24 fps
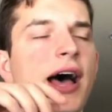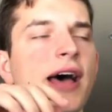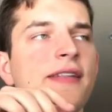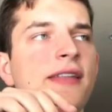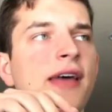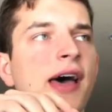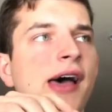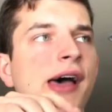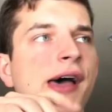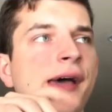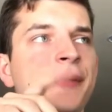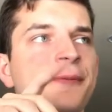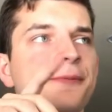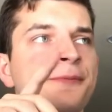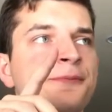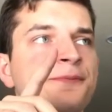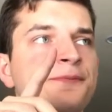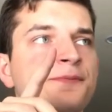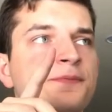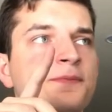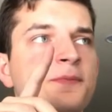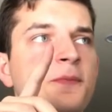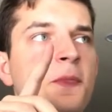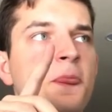And
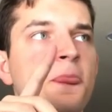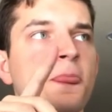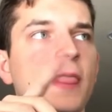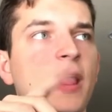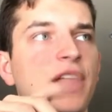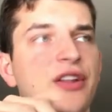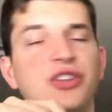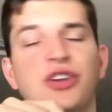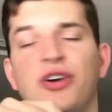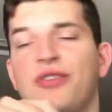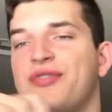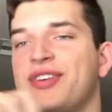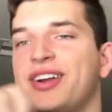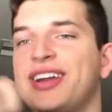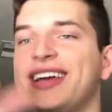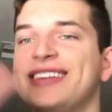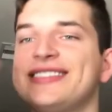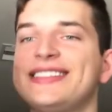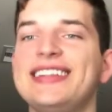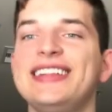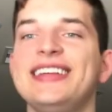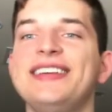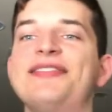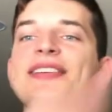then don't
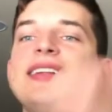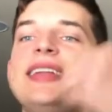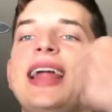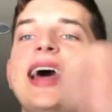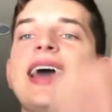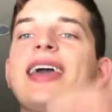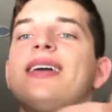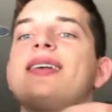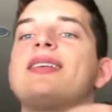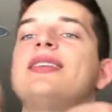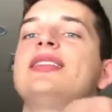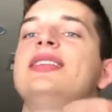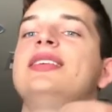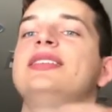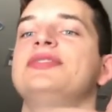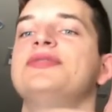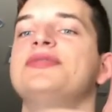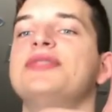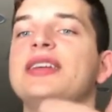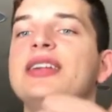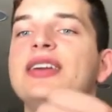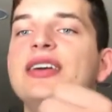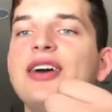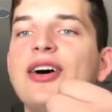forget to leave a like on this
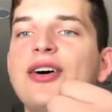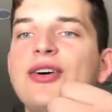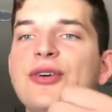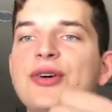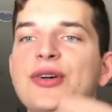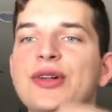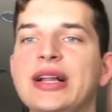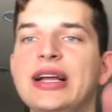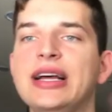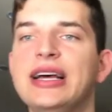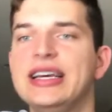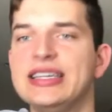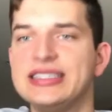video.